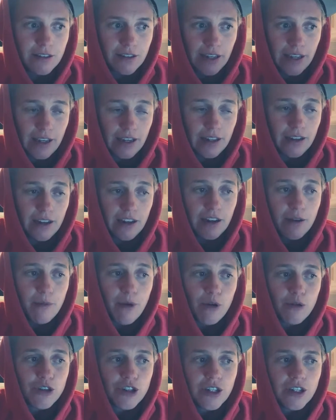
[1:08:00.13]
like in a
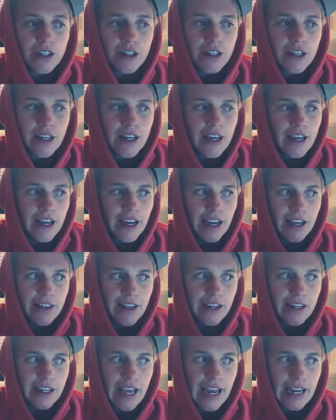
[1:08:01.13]
motion, and
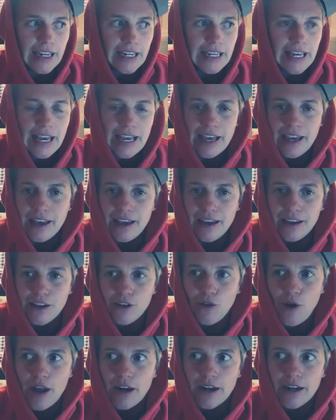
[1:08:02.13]
then KDKA
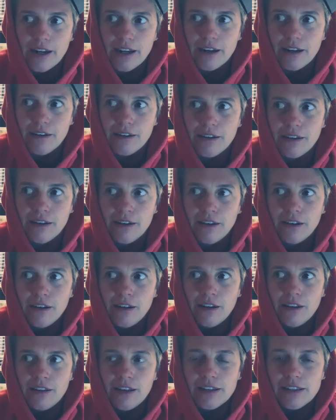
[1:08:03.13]
credited,
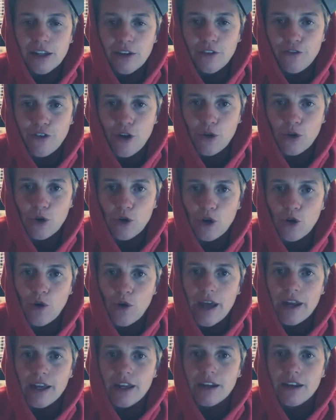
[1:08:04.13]
they said photo
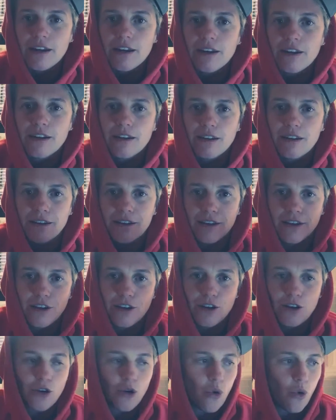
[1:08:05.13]
credit
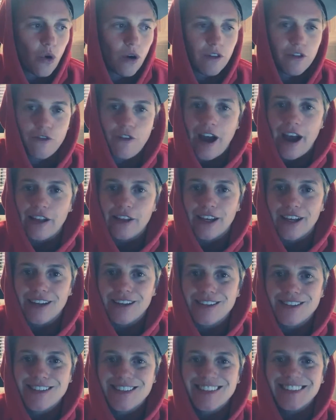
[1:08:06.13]
court
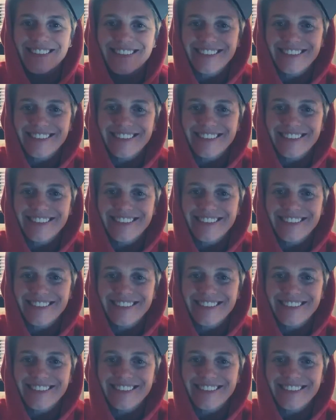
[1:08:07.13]
filings.